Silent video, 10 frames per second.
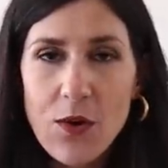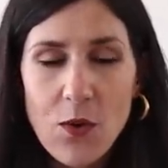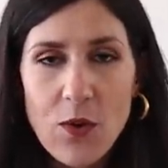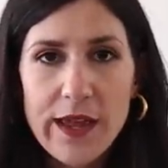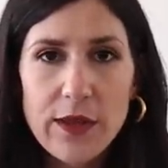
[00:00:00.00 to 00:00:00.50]

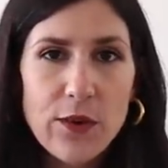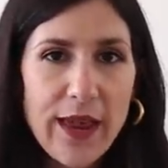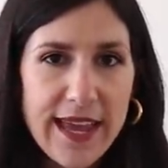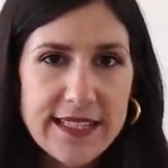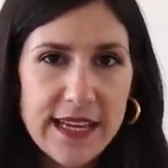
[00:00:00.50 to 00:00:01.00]
or a
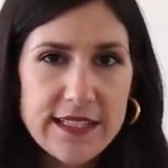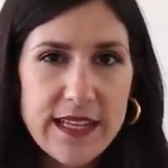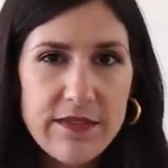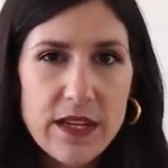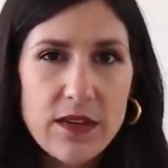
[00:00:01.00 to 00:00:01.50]
UK size
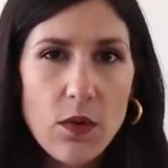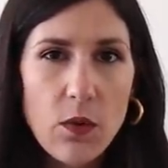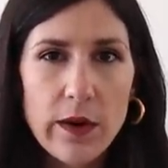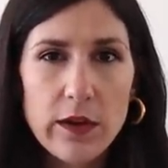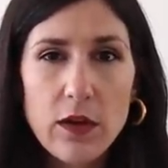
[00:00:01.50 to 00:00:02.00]
7
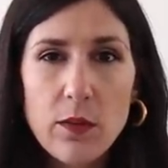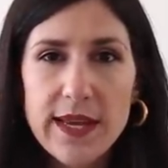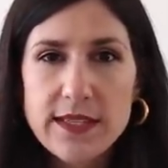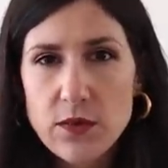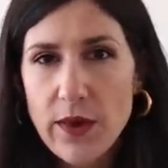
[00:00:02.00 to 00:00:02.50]
or a
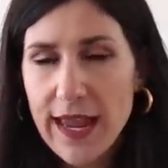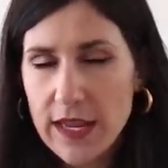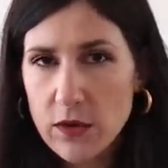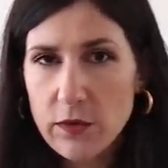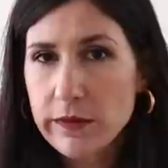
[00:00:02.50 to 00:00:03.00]
US or
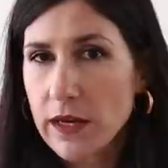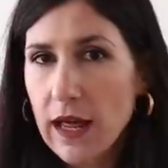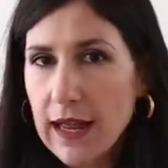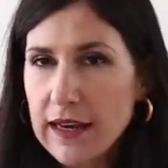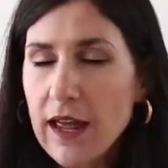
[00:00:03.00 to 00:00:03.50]
AU
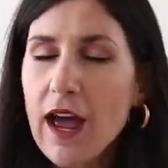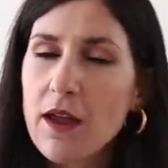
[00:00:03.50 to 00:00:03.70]
9.